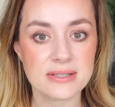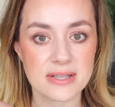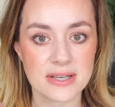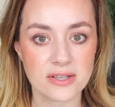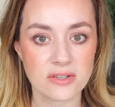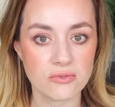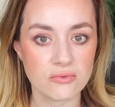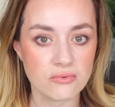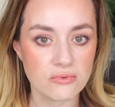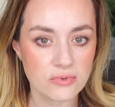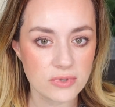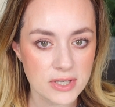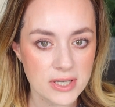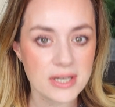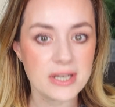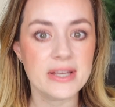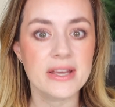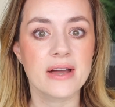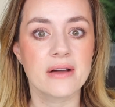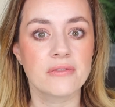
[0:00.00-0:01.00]
Like, you
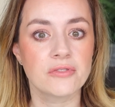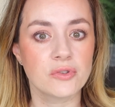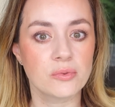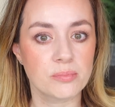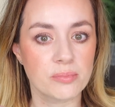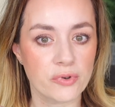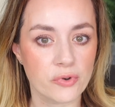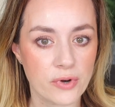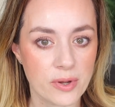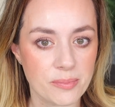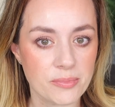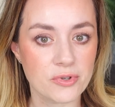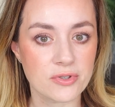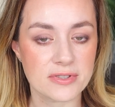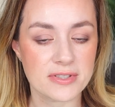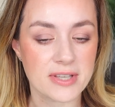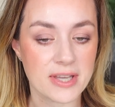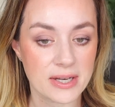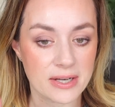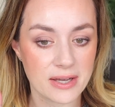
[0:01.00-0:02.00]
really have to prep your
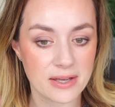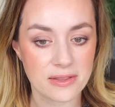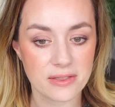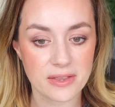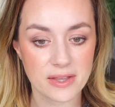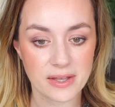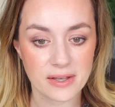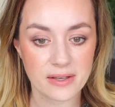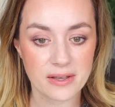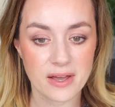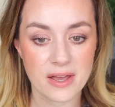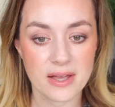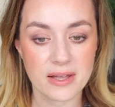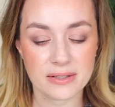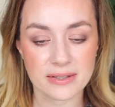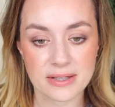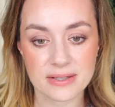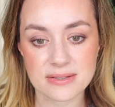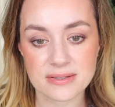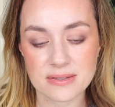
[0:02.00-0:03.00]
skin. I think
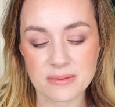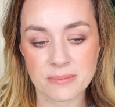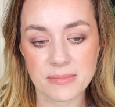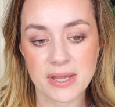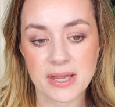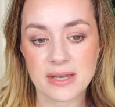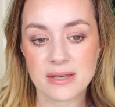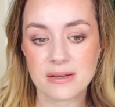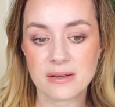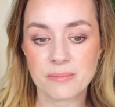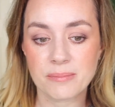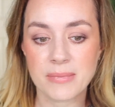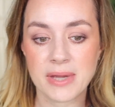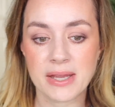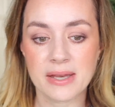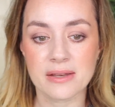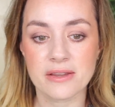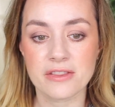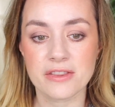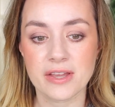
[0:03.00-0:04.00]
that's the
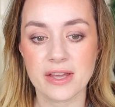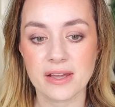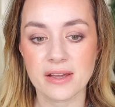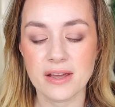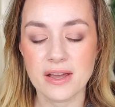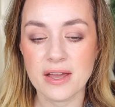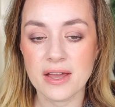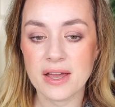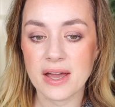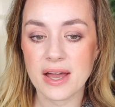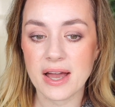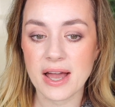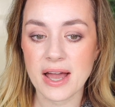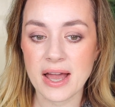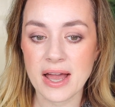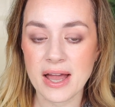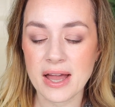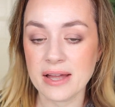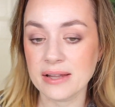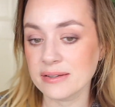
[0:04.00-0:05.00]
main thing,
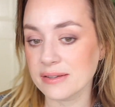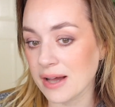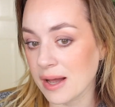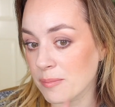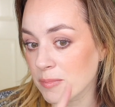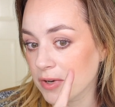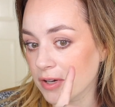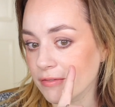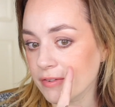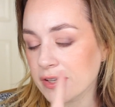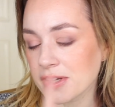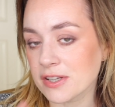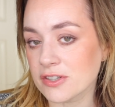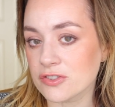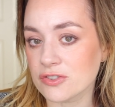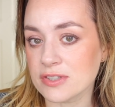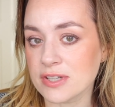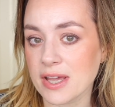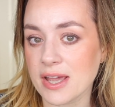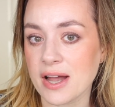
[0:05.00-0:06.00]
and I'm loving it
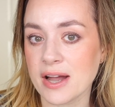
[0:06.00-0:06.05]
today.